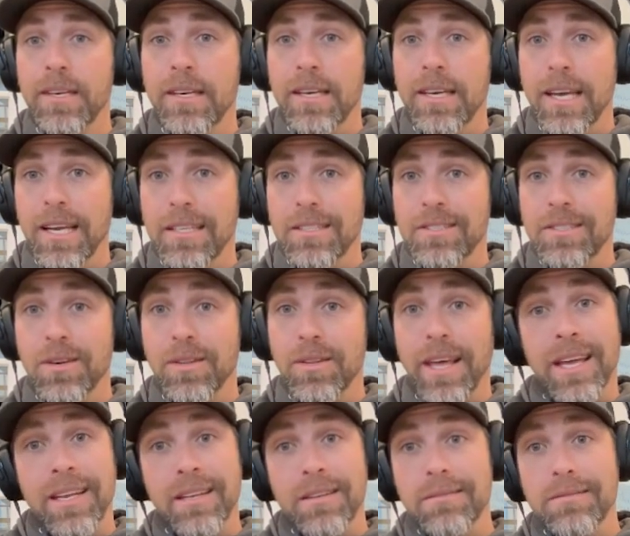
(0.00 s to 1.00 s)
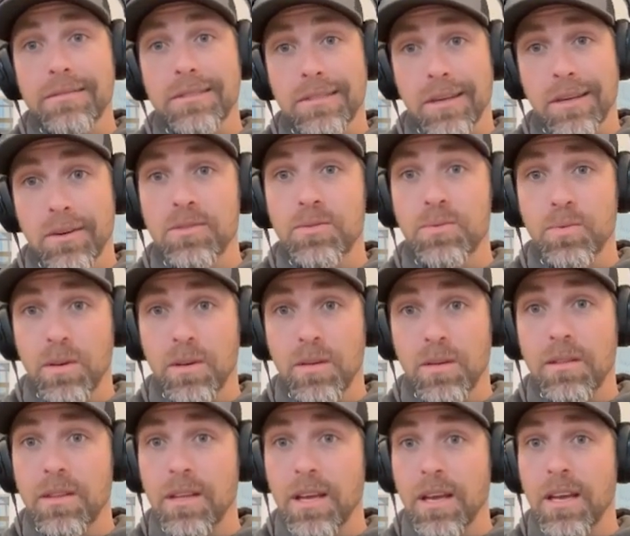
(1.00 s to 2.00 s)
And so that starts with
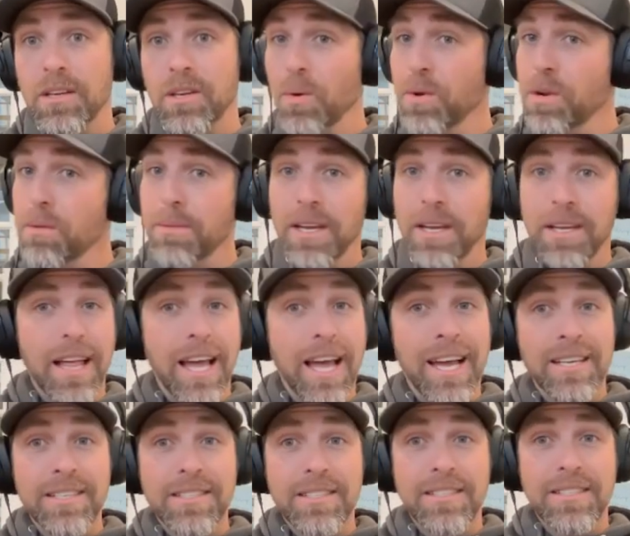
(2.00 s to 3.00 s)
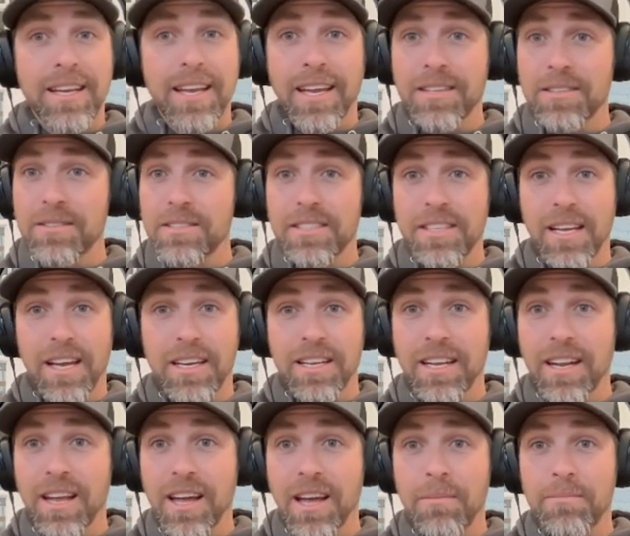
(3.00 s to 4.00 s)
going to bed last and studying
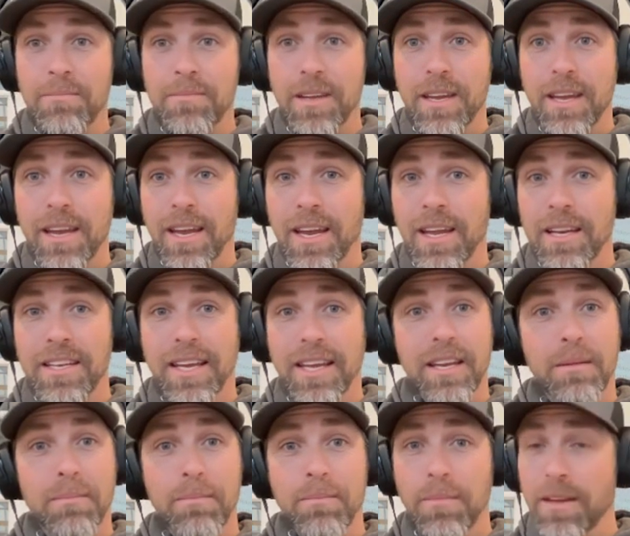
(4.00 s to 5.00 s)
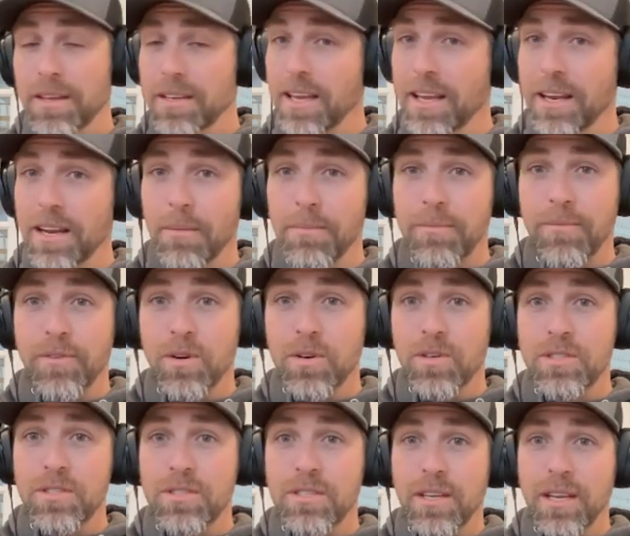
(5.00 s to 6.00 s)
up and getting up
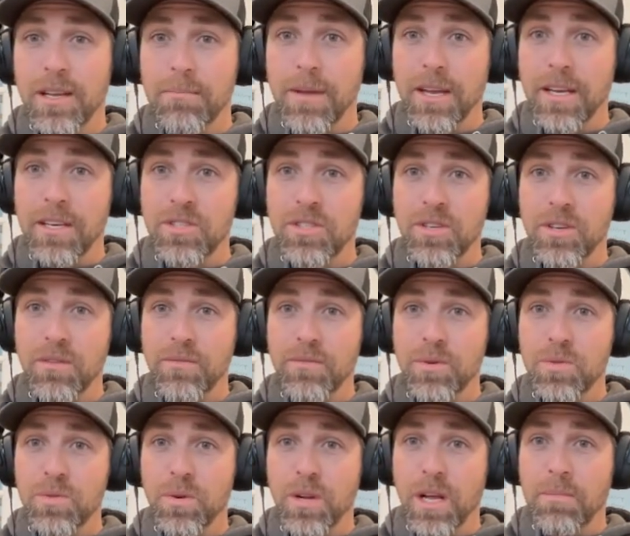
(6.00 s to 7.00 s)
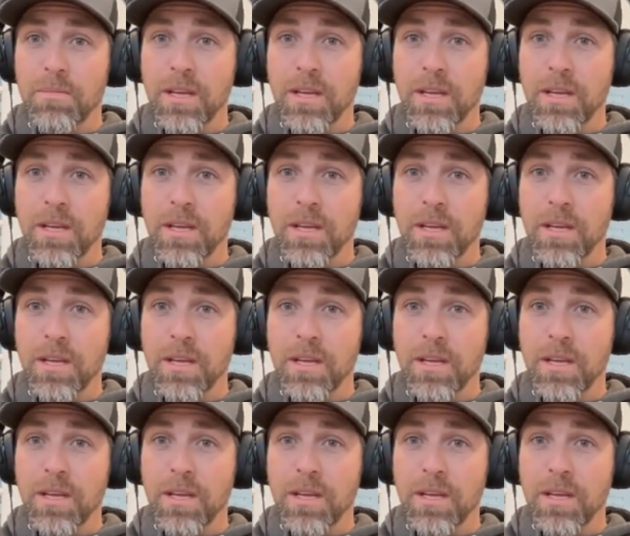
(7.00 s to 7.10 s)
first and making sure you're the first one up,